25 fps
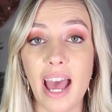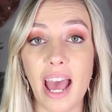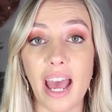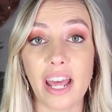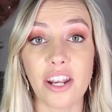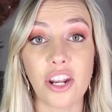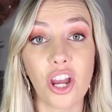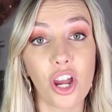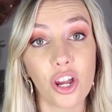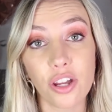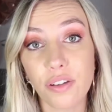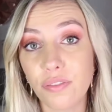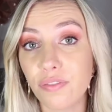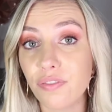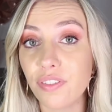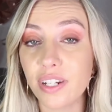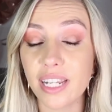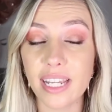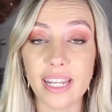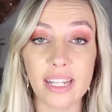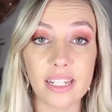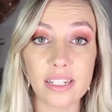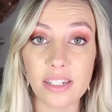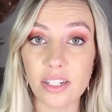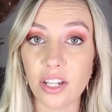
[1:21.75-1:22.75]
and
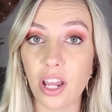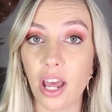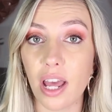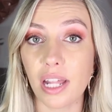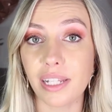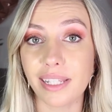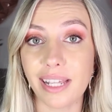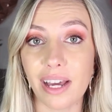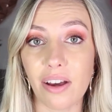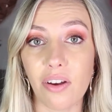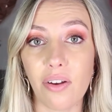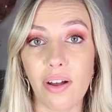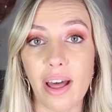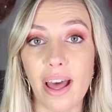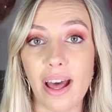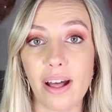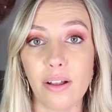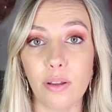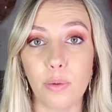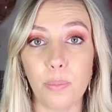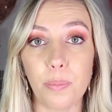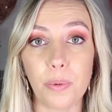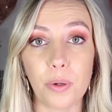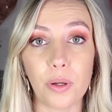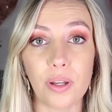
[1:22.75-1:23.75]
hopefully in turn that will
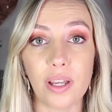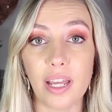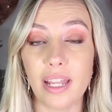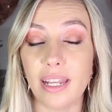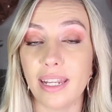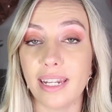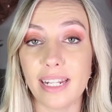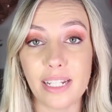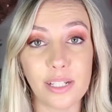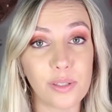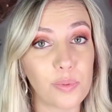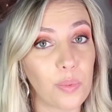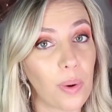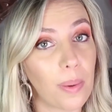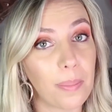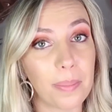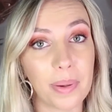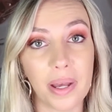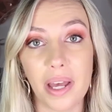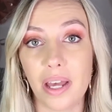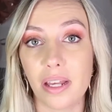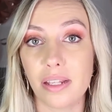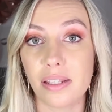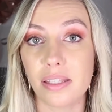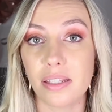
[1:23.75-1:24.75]
help at least one
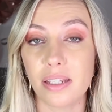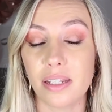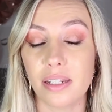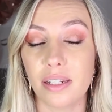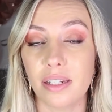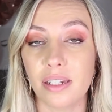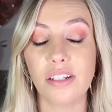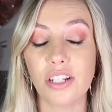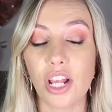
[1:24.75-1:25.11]
person.